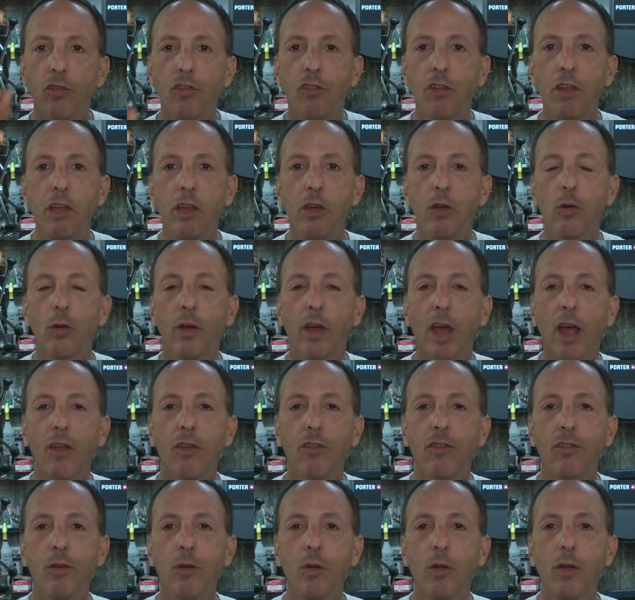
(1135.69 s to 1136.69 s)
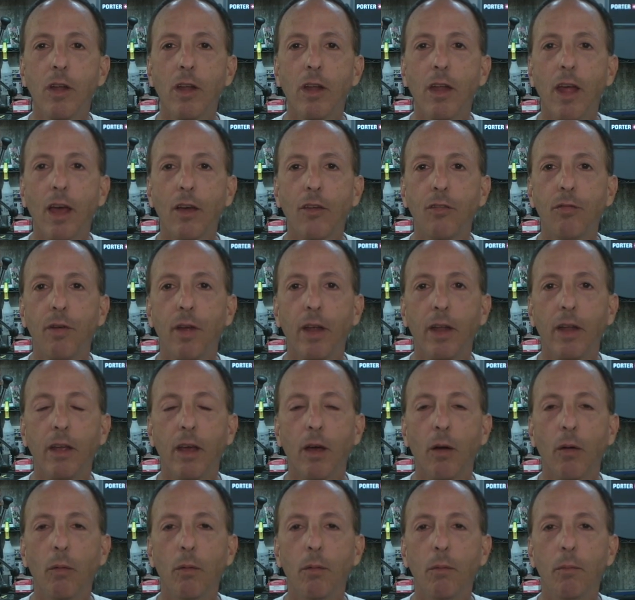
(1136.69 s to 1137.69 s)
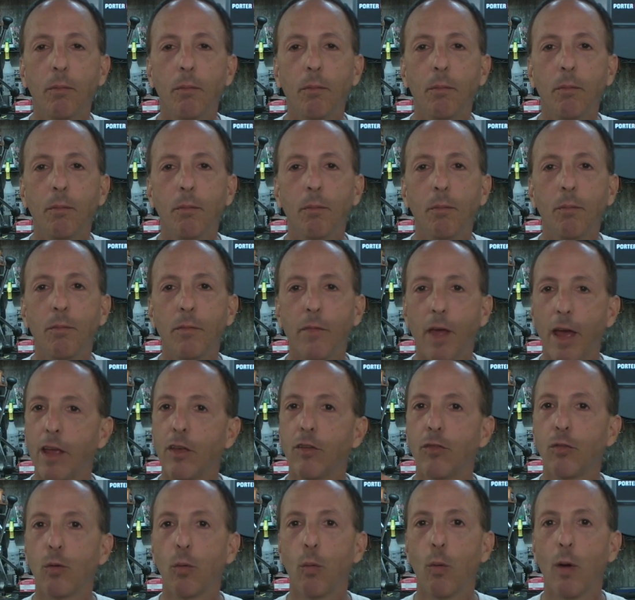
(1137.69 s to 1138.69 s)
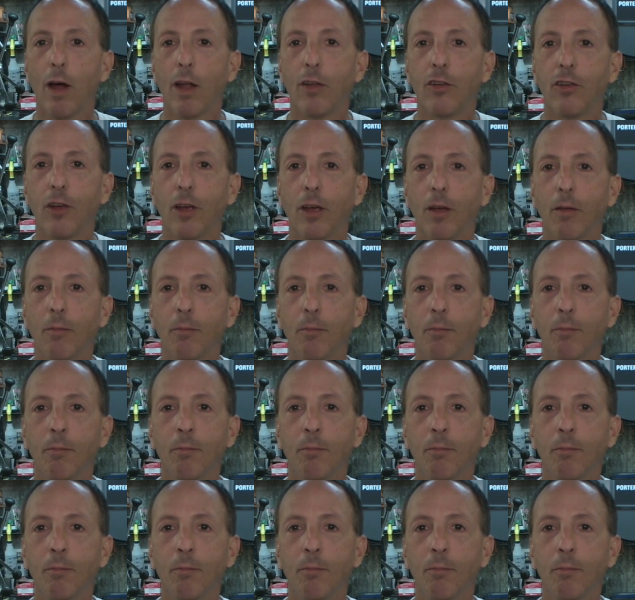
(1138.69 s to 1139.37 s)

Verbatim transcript: see you again soon in the next video. Thanks for watching.